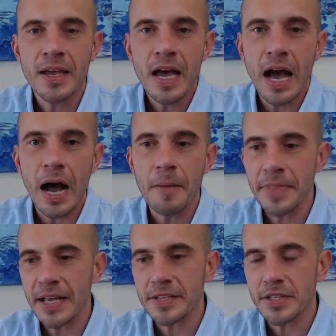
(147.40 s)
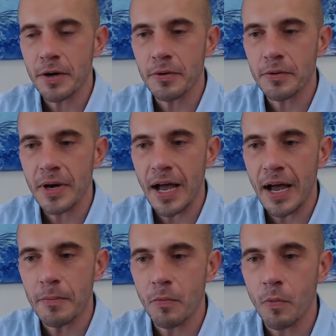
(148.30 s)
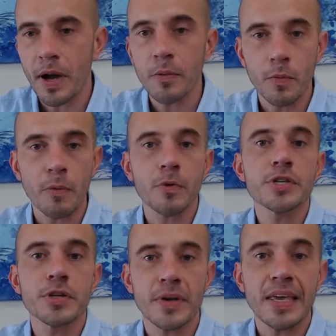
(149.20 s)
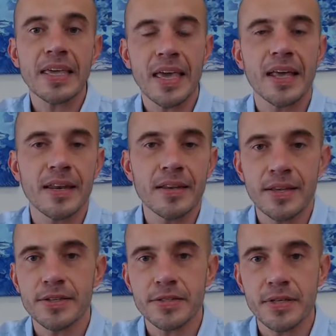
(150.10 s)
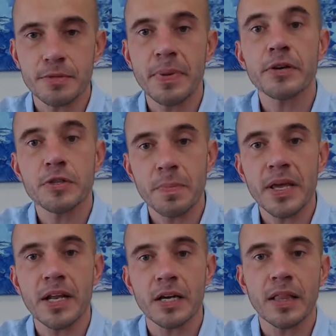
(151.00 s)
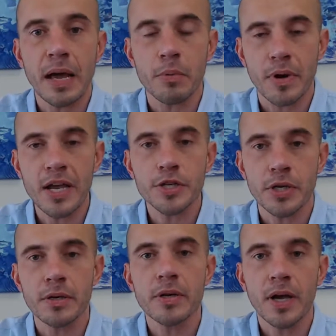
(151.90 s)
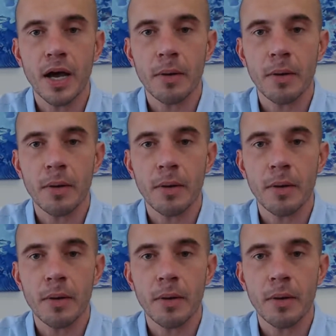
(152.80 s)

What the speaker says: And so what we're doing again is better speed and collaboration.